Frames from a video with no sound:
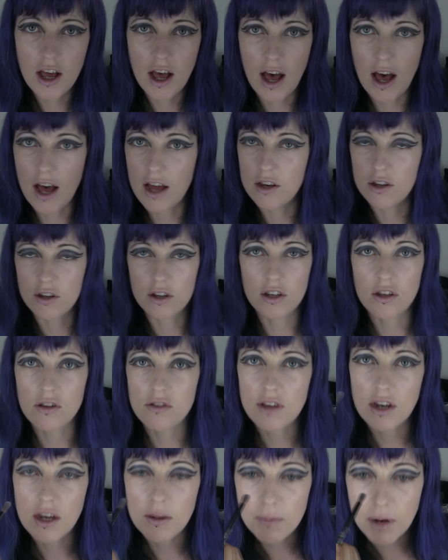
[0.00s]
and you can
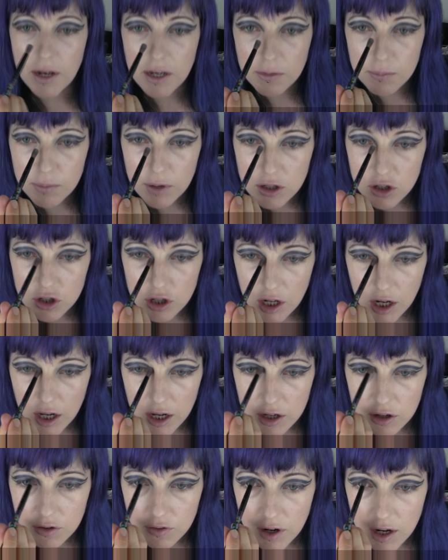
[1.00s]
use any blending brush you
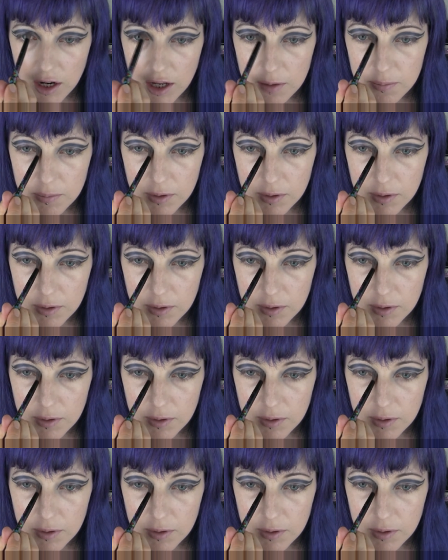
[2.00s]
like really,